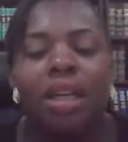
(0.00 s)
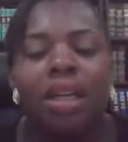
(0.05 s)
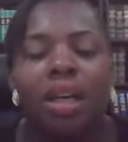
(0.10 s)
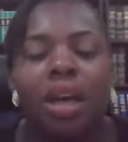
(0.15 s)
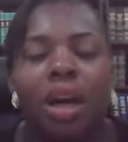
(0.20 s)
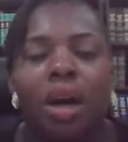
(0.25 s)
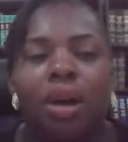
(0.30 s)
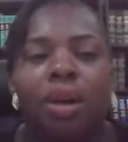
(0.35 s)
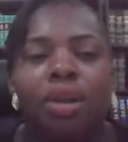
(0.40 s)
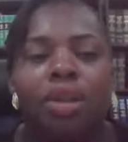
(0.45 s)

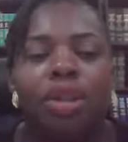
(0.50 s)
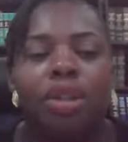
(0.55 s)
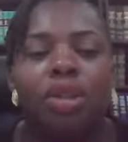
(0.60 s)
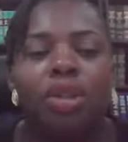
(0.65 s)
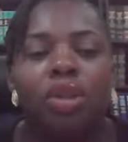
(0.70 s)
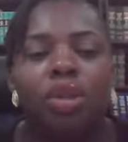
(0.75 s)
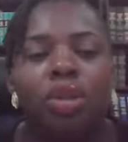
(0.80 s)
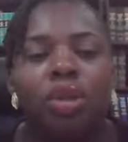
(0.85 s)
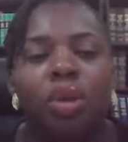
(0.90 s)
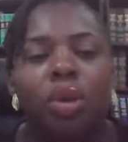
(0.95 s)
You need
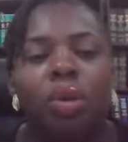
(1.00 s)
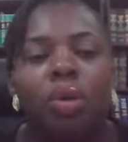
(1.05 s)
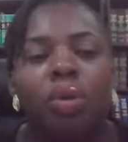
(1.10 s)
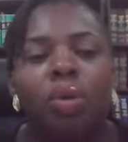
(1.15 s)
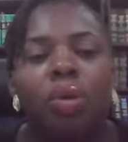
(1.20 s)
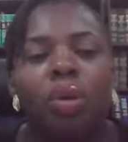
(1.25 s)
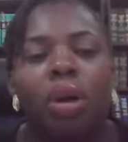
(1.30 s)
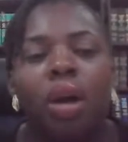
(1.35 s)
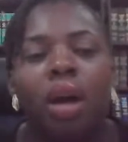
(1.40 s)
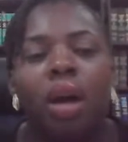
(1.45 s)
to
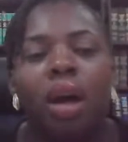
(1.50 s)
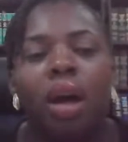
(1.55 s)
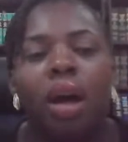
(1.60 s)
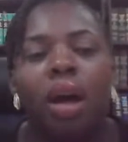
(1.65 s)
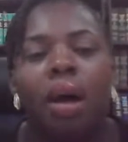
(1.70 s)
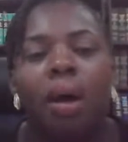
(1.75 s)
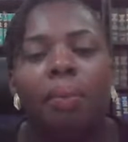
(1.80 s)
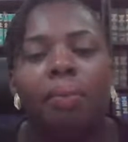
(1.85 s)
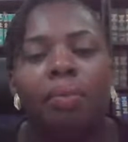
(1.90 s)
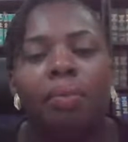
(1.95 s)
know
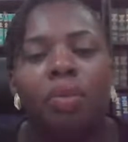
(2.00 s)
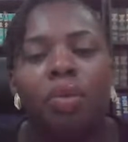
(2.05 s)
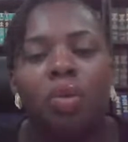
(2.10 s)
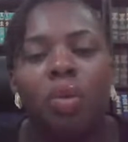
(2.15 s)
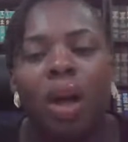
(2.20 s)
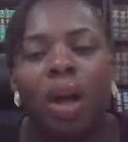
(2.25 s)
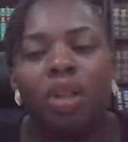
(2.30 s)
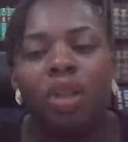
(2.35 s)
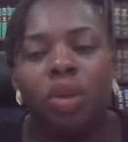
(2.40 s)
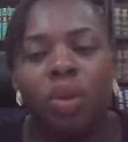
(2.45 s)
who
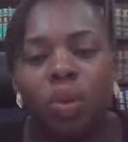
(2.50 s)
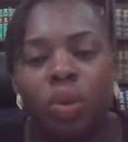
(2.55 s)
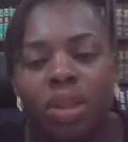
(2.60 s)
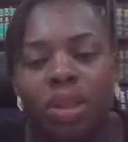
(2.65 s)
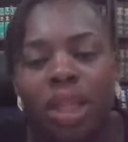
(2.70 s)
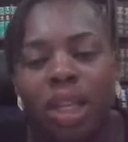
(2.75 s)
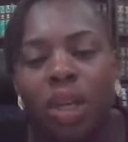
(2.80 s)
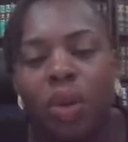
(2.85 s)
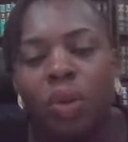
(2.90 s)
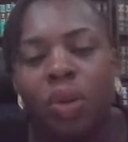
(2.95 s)
are those,
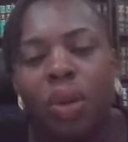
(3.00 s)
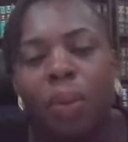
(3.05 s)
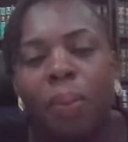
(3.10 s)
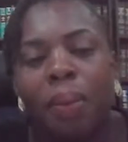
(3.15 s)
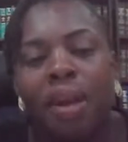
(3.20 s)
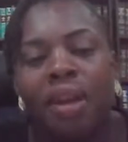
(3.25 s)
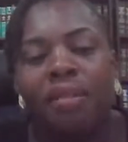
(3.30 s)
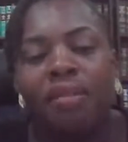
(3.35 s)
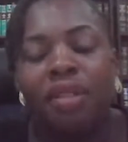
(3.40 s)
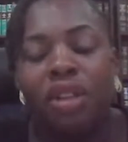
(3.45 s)
the
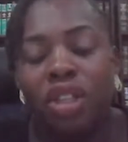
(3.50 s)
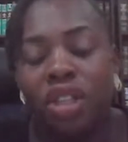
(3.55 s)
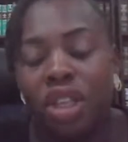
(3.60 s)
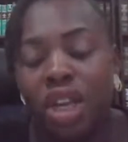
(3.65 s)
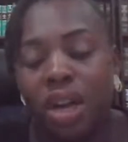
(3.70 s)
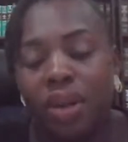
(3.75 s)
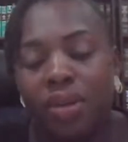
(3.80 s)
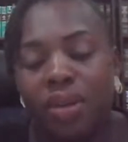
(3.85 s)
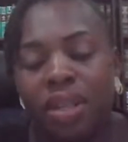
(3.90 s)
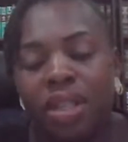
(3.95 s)

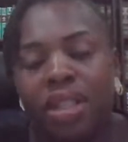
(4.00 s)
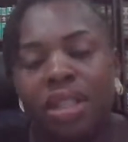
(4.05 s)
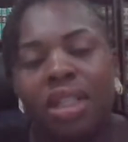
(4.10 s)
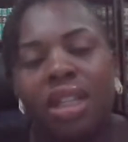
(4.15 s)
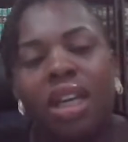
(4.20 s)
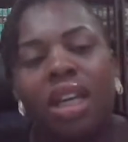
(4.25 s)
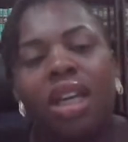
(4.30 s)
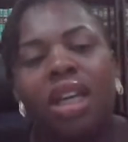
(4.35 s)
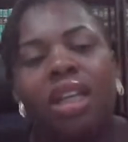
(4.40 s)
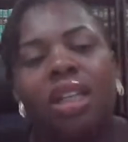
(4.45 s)
beneficiaries,
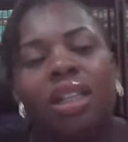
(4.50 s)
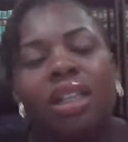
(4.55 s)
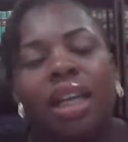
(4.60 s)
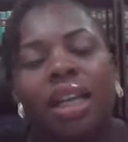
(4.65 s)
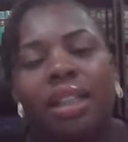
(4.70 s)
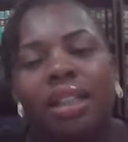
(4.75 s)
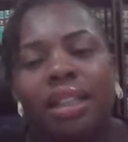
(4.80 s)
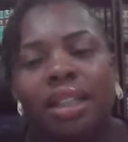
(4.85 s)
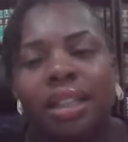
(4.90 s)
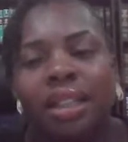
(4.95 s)
their
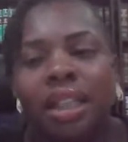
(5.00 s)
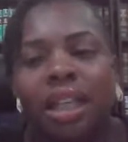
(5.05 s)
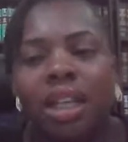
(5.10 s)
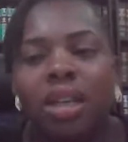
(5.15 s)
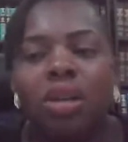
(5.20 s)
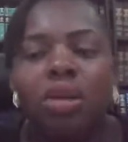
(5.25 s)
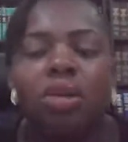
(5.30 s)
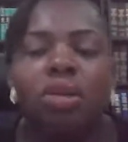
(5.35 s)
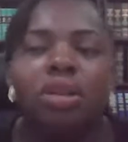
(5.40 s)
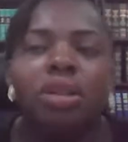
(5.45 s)

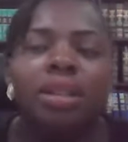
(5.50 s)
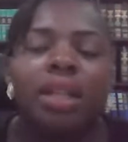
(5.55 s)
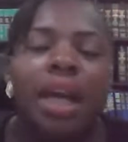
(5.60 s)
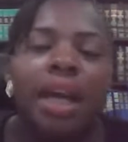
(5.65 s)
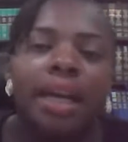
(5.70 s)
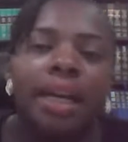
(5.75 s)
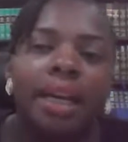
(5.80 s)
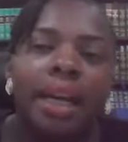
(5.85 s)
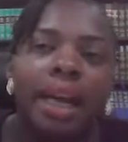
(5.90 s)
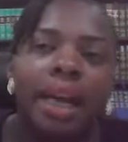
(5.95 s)
details,
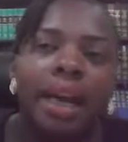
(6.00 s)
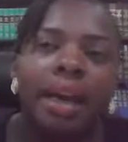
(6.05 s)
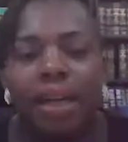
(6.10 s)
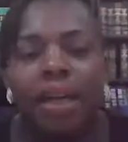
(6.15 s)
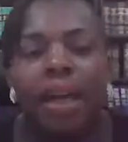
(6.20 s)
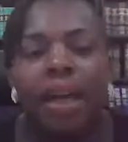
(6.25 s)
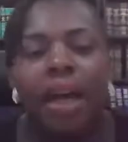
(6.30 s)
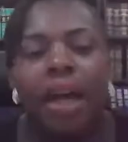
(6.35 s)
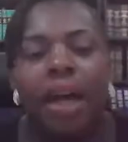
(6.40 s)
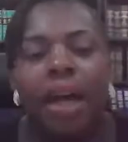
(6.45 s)
their name,
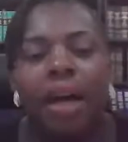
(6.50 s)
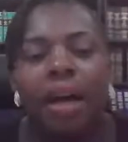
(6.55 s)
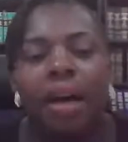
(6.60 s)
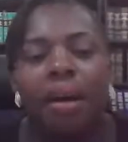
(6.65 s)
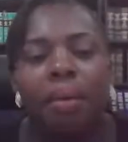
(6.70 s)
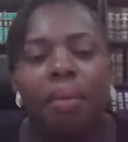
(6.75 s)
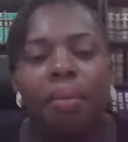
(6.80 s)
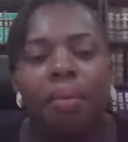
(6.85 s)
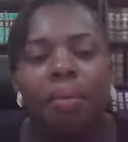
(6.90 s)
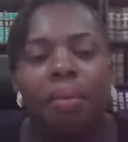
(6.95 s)

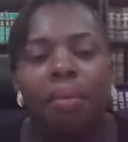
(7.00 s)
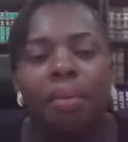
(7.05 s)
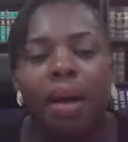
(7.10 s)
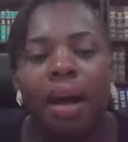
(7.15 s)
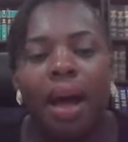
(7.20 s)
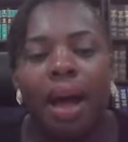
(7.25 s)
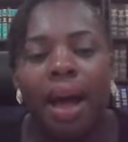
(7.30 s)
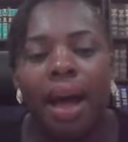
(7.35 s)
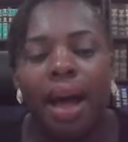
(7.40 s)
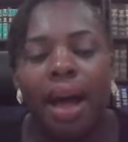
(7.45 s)

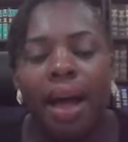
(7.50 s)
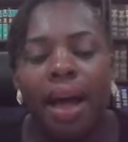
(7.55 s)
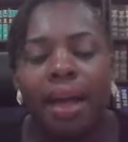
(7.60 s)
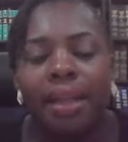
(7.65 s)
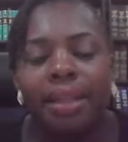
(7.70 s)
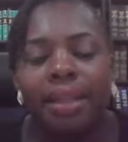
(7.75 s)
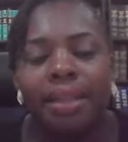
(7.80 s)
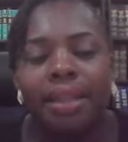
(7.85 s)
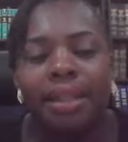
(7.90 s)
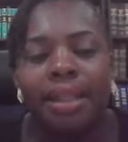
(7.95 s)

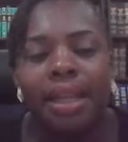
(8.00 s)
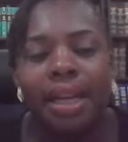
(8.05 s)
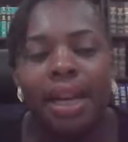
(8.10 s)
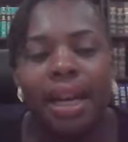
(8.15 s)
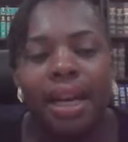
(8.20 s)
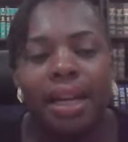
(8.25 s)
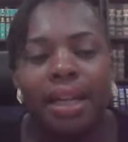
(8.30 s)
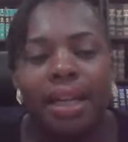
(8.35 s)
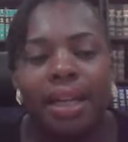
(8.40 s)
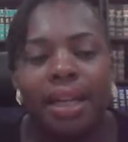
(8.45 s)

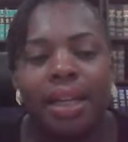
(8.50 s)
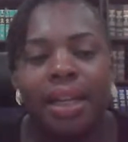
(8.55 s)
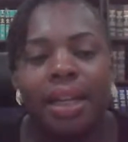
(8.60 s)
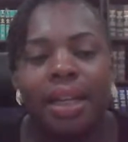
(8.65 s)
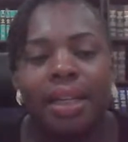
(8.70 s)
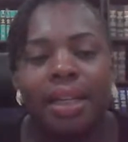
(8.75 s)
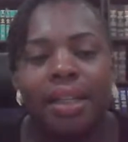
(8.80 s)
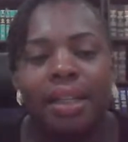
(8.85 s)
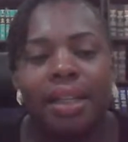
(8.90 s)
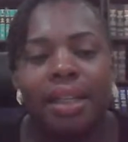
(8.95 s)

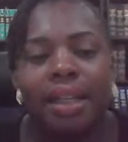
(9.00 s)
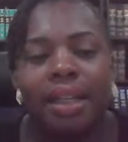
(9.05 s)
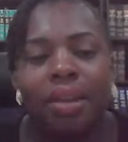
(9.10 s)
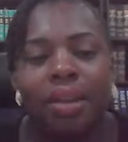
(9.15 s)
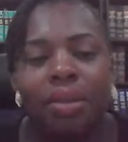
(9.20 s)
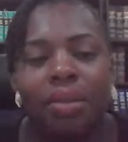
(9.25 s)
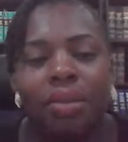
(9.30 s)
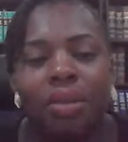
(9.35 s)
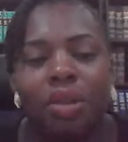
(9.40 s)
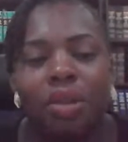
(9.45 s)

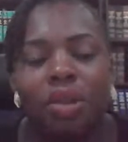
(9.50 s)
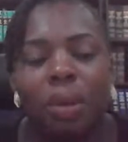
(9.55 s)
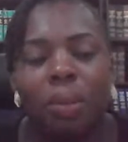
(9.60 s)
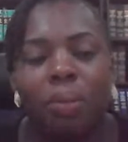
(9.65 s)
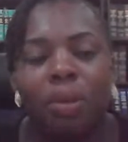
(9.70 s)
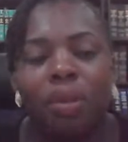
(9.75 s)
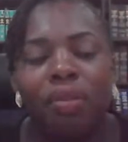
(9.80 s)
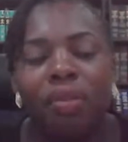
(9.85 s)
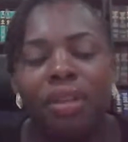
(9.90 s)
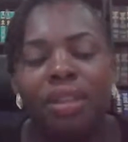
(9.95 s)

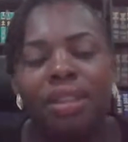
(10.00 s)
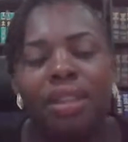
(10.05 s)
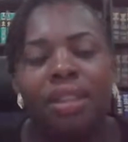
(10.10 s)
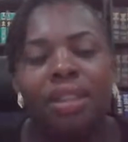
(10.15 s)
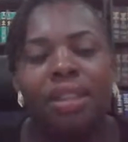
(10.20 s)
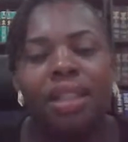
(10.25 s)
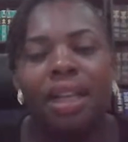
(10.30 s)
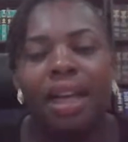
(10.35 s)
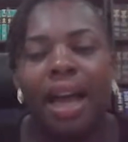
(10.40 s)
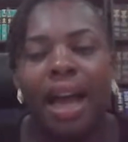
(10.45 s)
some
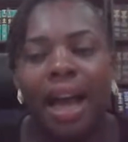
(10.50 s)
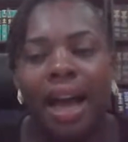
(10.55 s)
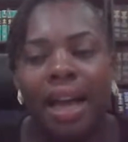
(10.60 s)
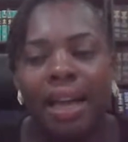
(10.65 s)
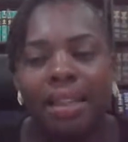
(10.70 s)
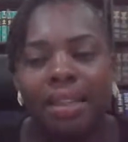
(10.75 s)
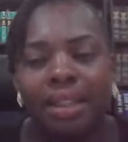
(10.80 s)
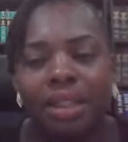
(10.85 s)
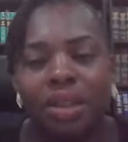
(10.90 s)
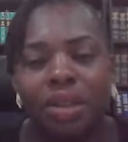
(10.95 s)

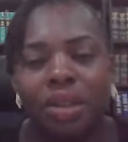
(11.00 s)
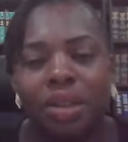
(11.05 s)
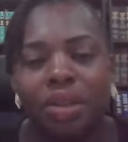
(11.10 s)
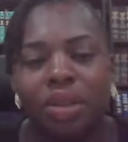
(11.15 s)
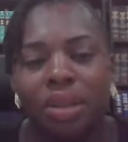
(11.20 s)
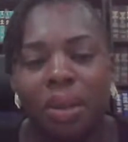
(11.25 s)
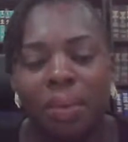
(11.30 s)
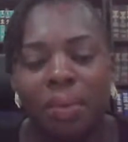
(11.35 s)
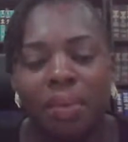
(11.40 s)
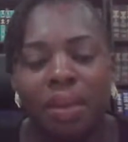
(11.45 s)
preferences he has.
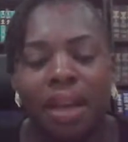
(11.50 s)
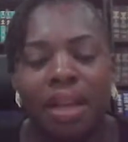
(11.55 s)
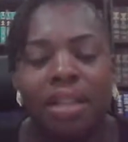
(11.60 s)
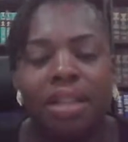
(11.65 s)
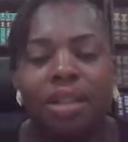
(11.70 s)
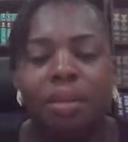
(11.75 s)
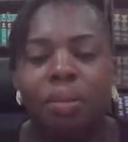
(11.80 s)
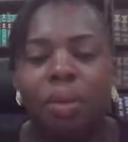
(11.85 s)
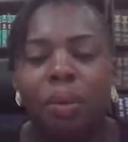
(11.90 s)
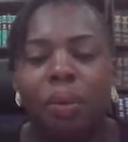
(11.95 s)

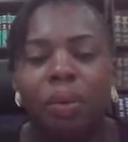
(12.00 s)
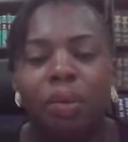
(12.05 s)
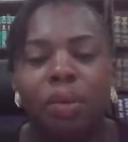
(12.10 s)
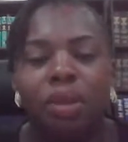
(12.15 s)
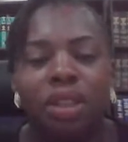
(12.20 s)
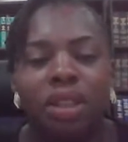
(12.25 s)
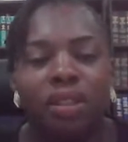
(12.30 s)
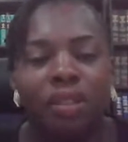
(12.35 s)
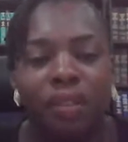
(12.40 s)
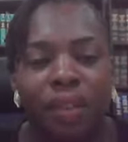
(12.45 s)
Sometimes
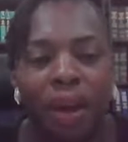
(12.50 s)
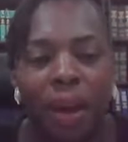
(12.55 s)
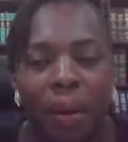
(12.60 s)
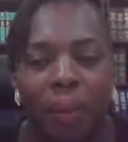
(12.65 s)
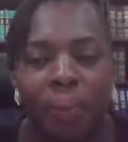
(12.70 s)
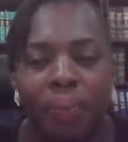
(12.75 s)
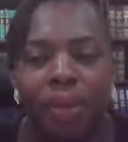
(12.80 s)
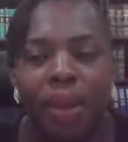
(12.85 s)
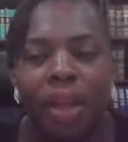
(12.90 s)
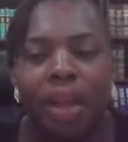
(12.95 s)
people
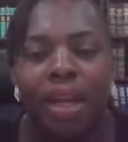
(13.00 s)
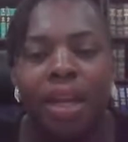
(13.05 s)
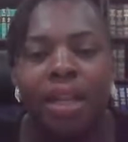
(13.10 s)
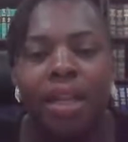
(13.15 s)
differ.